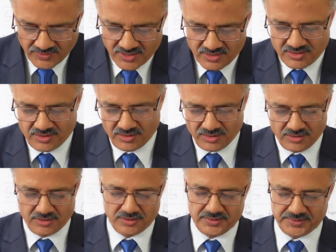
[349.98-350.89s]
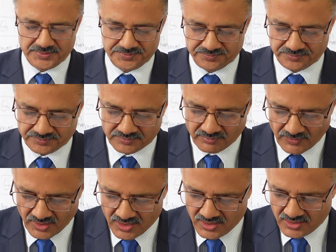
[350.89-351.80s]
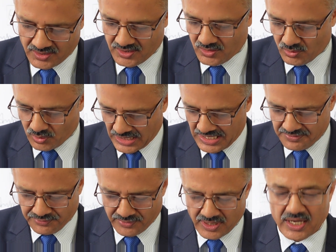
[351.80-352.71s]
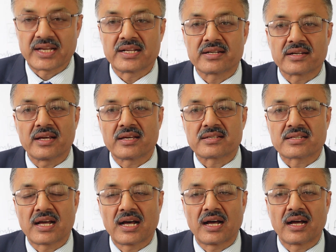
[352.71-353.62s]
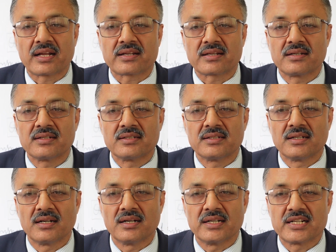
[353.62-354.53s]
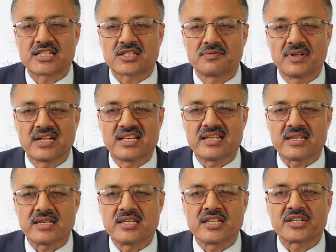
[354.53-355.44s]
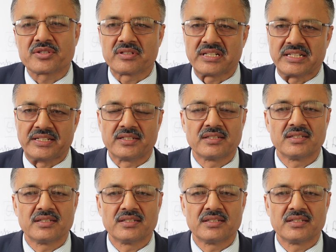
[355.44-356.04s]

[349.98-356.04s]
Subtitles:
So what I find is that it's very easy to read